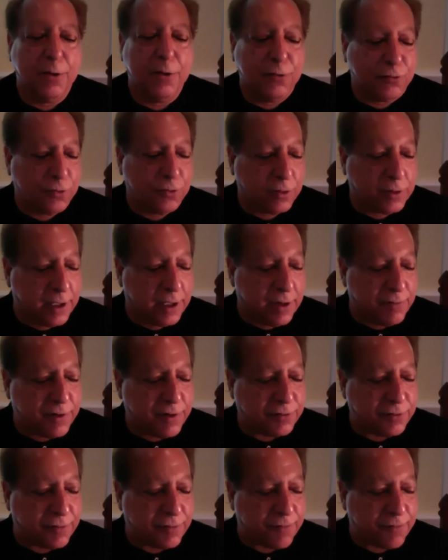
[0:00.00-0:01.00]
So the liver
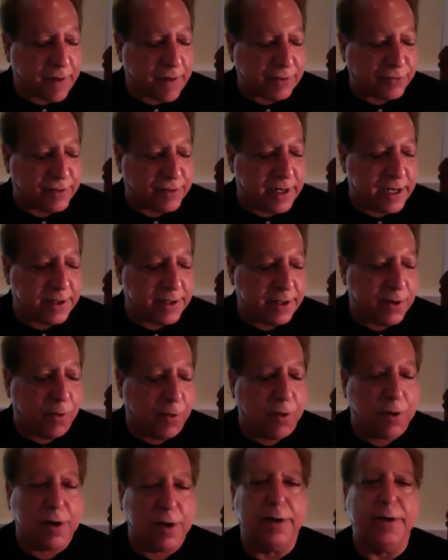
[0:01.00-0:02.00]
is a fascinating
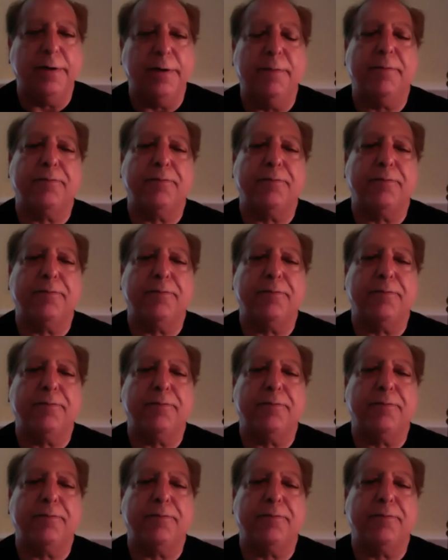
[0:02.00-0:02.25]
organ.